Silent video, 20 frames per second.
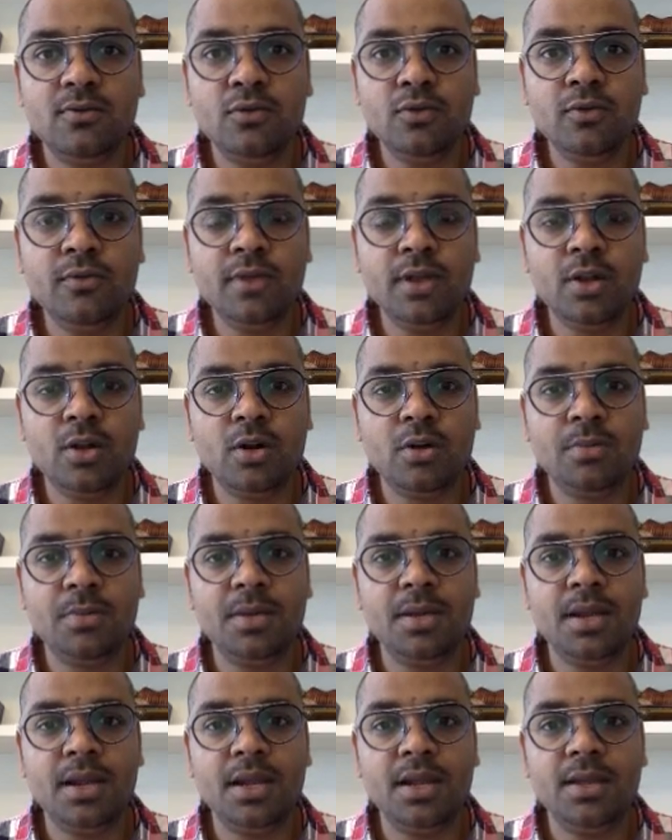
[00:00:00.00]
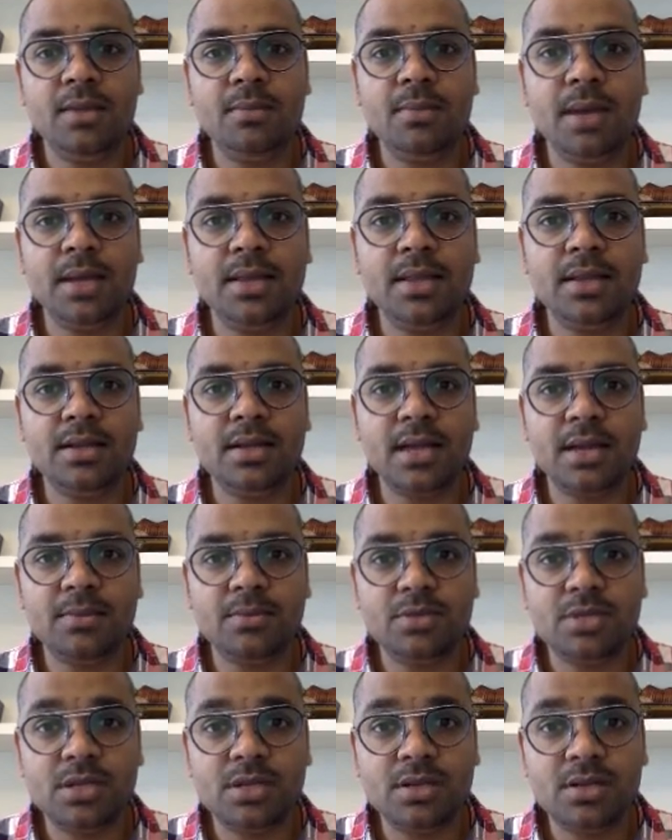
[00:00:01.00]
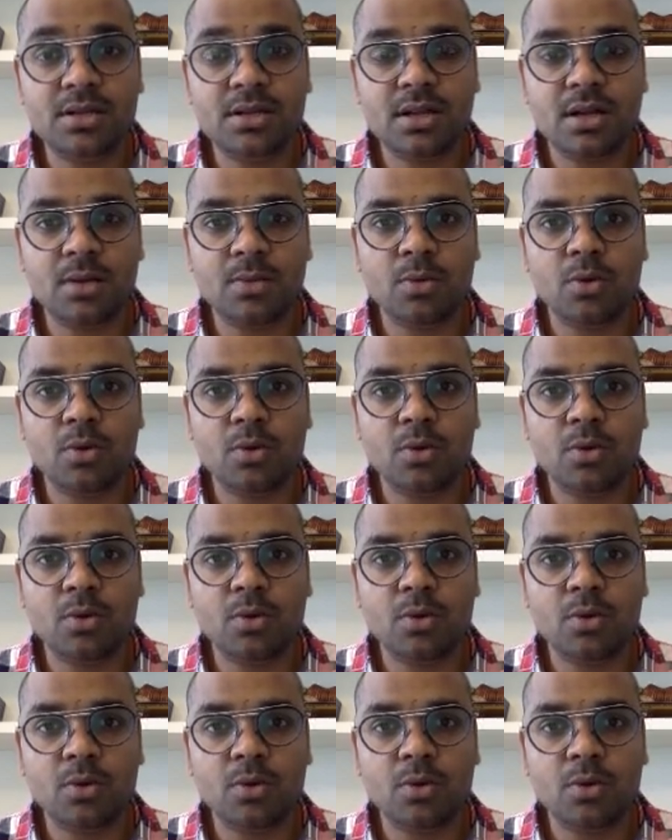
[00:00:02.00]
food will not be ready by the time children come